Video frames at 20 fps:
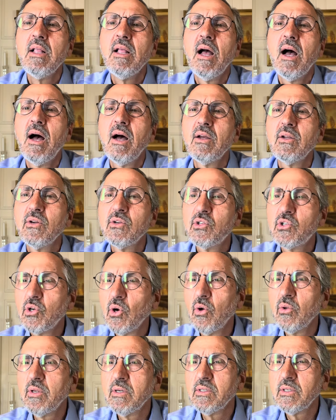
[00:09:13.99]
your
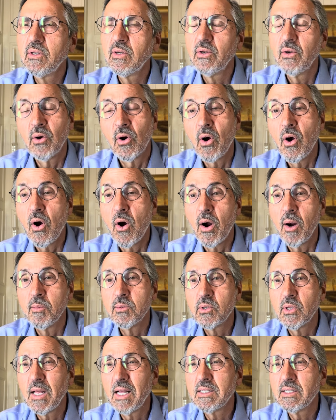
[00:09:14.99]
shoulders, and your
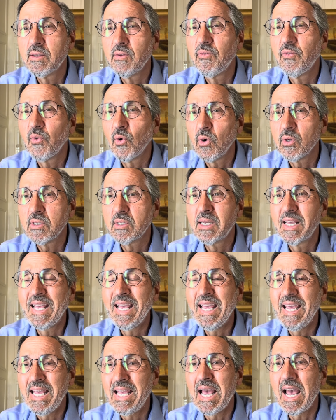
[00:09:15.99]
arms. So that's the first
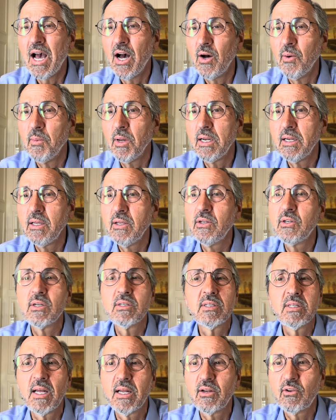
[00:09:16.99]
key element. And you
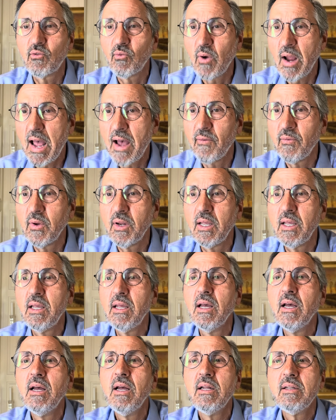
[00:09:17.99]
just let
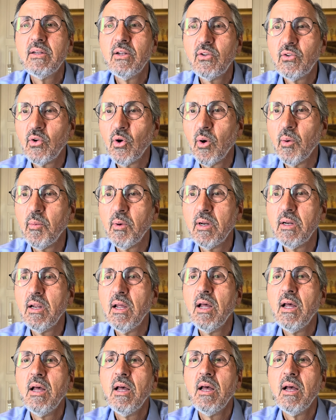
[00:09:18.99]
gravity
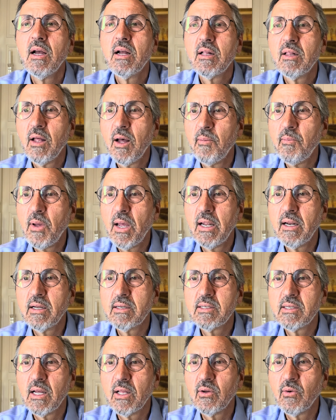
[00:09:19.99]
determine club head
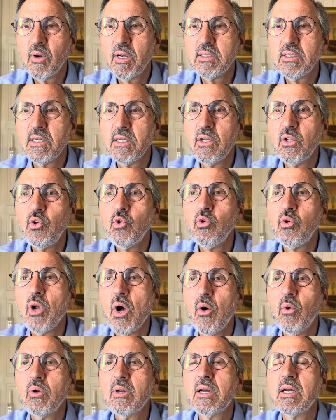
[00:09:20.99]
acceleration. You
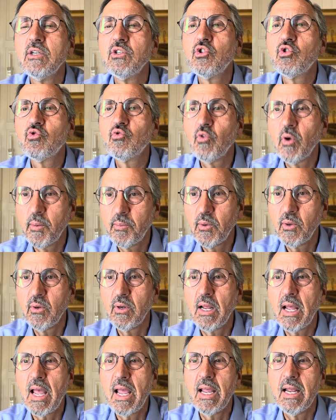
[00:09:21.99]
don't
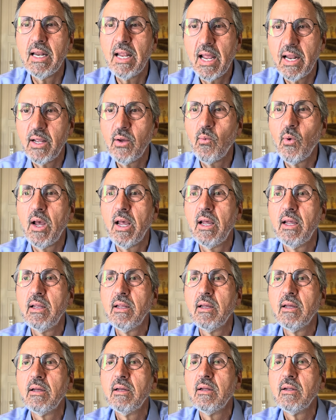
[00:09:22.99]
contribute in any
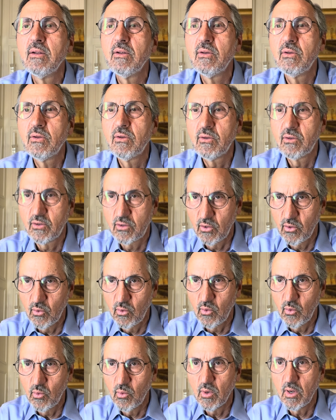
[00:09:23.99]
way
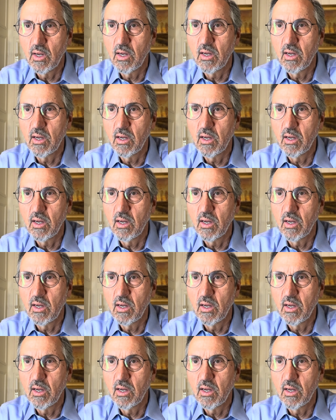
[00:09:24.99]
to